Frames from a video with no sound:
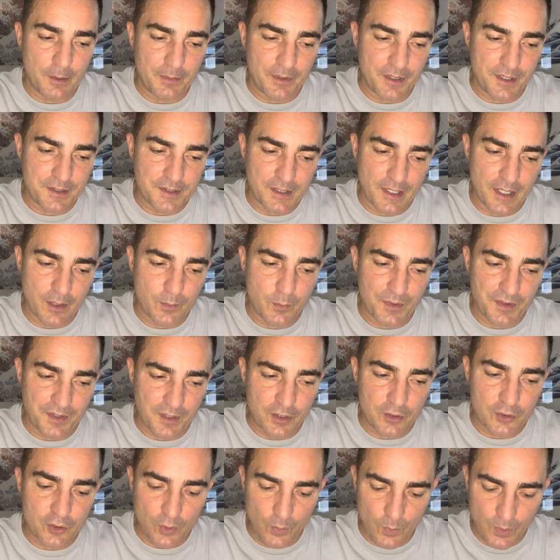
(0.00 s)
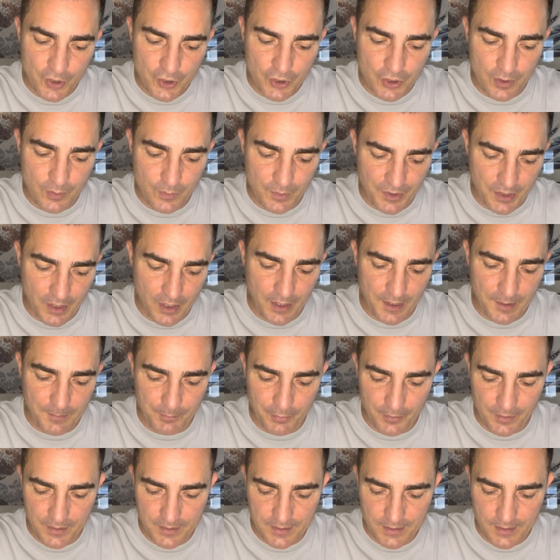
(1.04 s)
of the deck with intuition, with the High
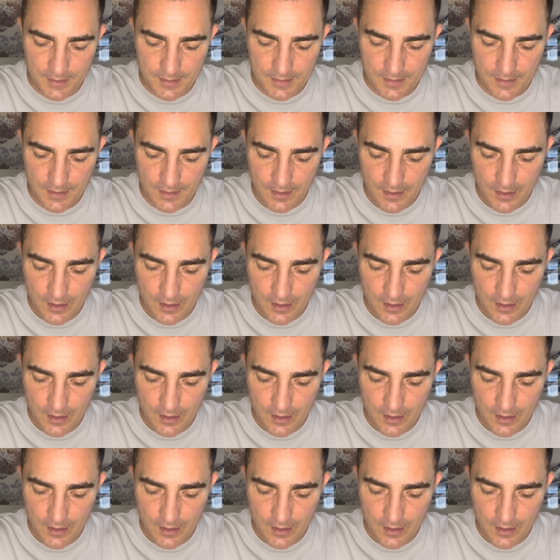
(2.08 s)
Priestess.